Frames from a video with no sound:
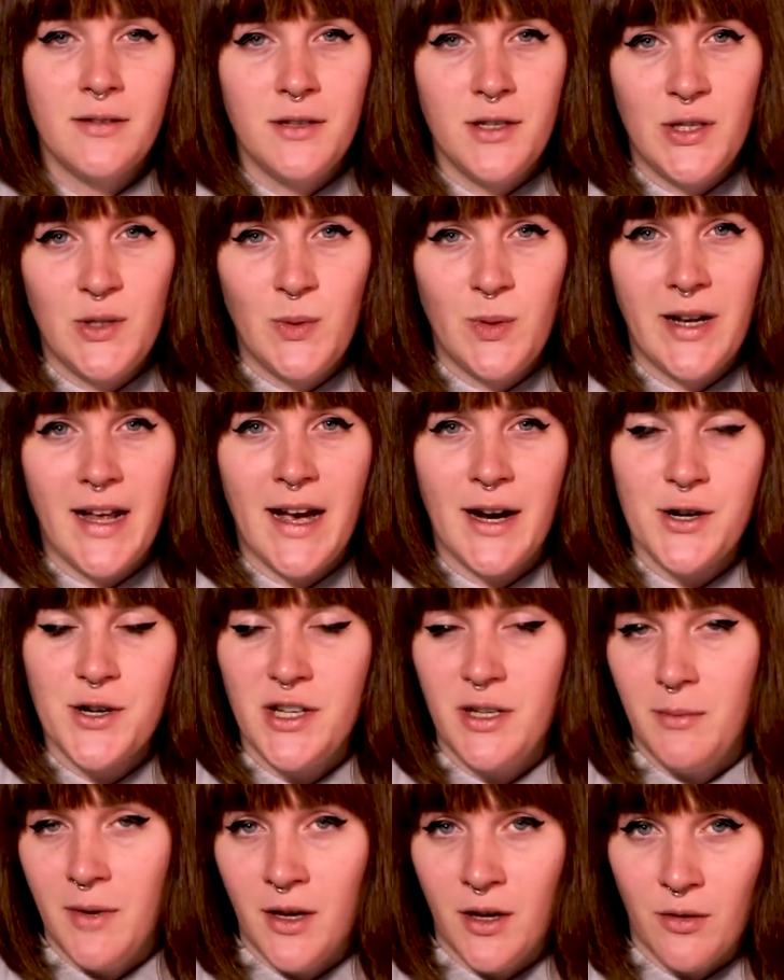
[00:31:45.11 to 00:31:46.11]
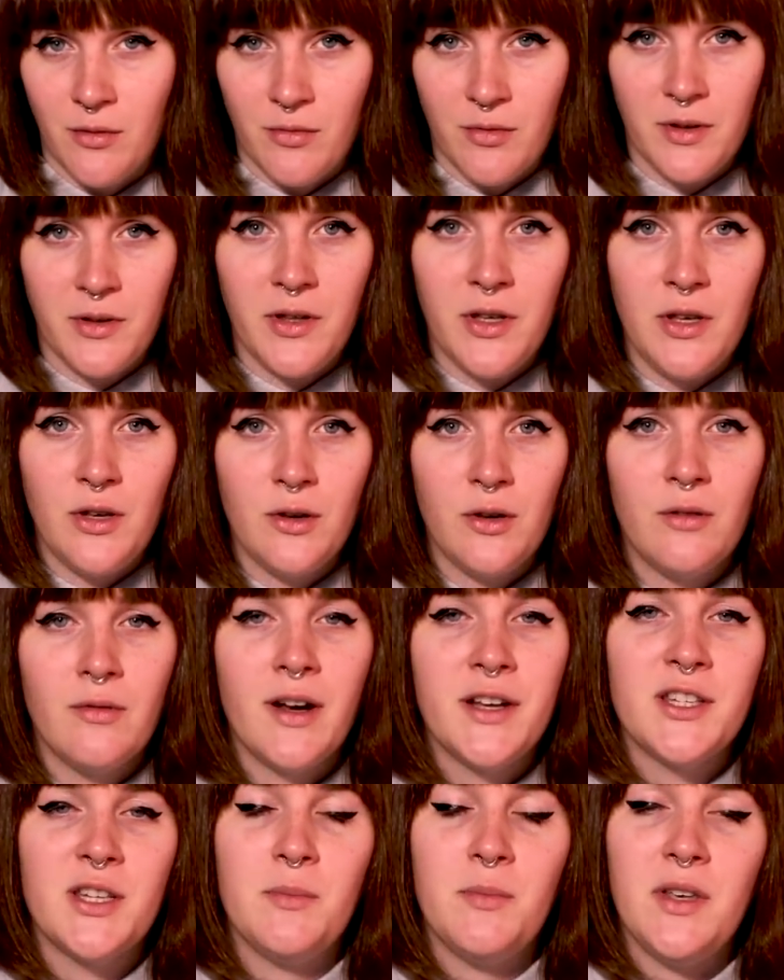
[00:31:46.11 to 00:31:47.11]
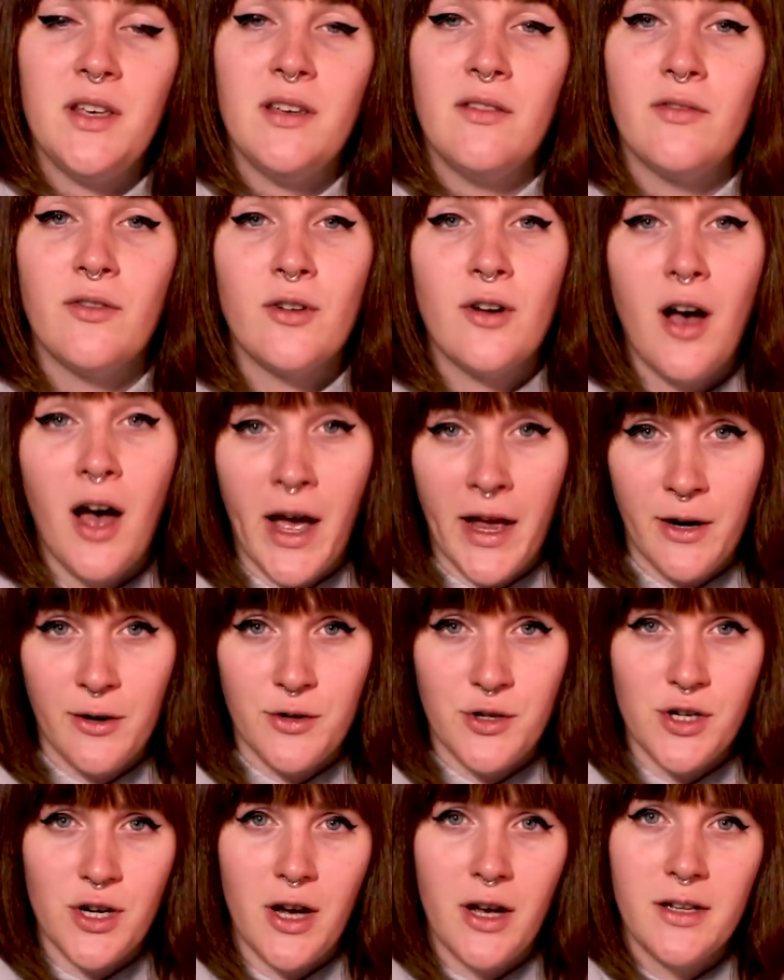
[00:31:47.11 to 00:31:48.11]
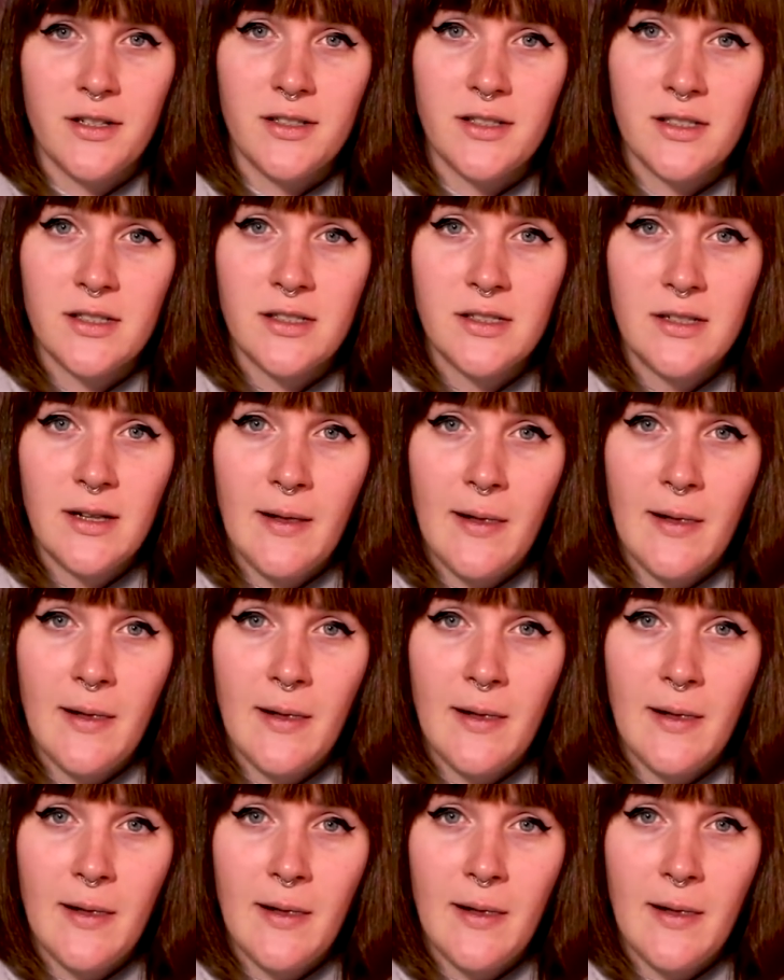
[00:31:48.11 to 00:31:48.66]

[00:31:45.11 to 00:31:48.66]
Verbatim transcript: this would actually make a really good recipe for Ironjawz.